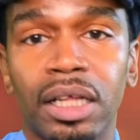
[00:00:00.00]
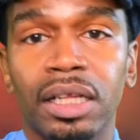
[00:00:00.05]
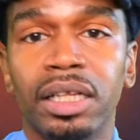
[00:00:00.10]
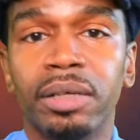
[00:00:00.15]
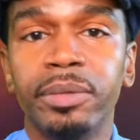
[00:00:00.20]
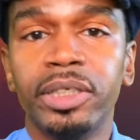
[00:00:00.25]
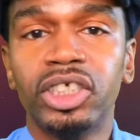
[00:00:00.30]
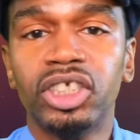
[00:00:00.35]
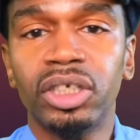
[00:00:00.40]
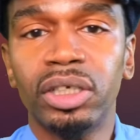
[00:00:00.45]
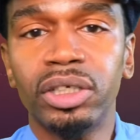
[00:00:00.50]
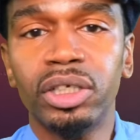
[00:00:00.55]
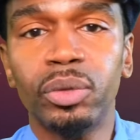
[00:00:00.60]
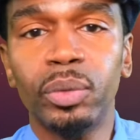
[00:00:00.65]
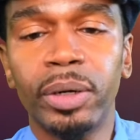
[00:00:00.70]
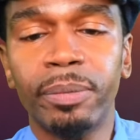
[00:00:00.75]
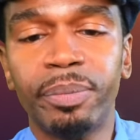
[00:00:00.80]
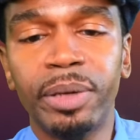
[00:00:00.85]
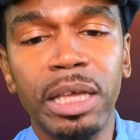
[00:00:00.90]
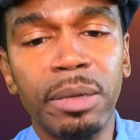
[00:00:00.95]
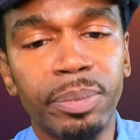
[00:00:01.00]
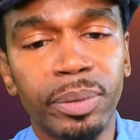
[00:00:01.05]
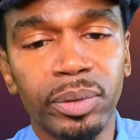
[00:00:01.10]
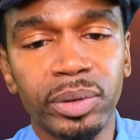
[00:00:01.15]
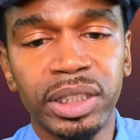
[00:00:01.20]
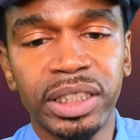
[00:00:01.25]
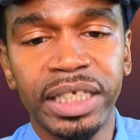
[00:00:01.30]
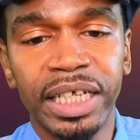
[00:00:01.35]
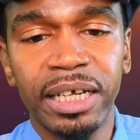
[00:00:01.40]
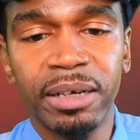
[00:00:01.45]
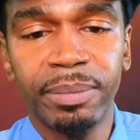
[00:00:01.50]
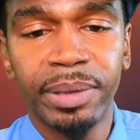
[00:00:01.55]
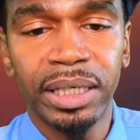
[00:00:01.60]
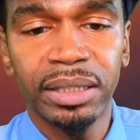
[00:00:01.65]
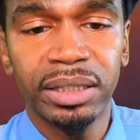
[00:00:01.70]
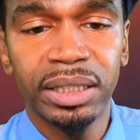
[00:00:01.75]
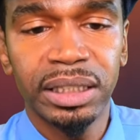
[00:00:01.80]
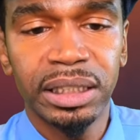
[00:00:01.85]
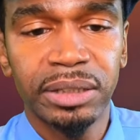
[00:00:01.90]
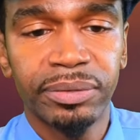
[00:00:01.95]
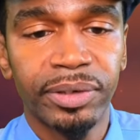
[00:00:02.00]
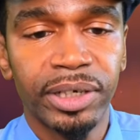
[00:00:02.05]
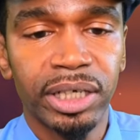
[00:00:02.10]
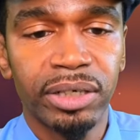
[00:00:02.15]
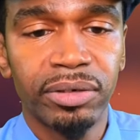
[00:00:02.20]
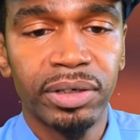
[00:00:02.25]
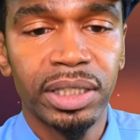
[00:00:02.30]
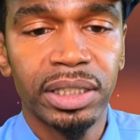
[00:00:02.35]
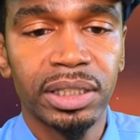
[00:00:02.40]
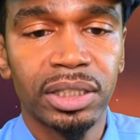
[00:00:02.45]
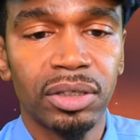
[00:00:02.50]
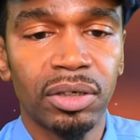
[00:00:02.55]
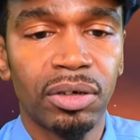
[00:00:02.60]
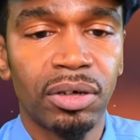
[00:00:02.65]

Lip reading: Let me show you what people say about this fragrance